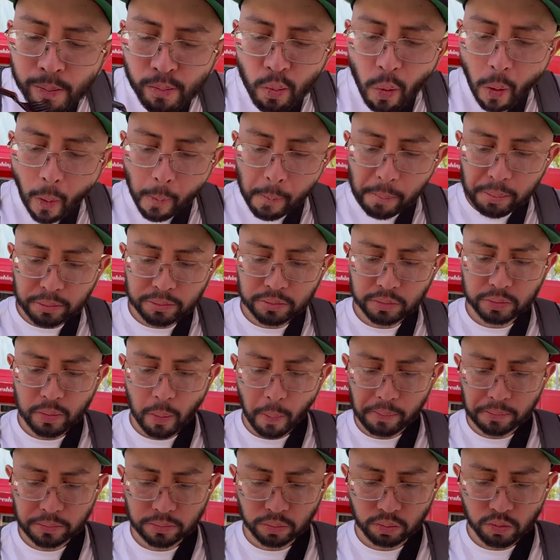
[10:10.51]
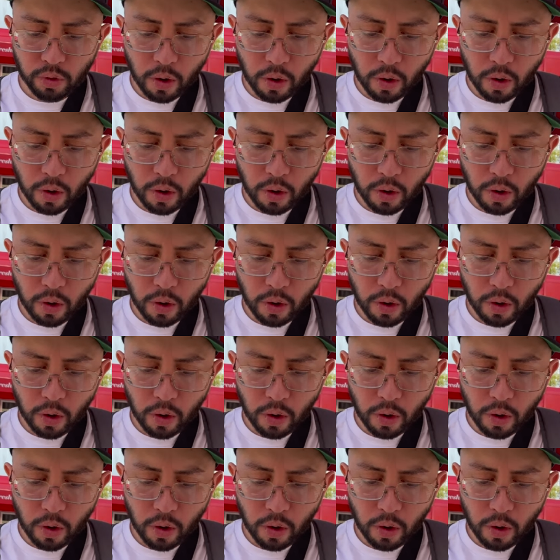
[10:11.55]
No, but I have.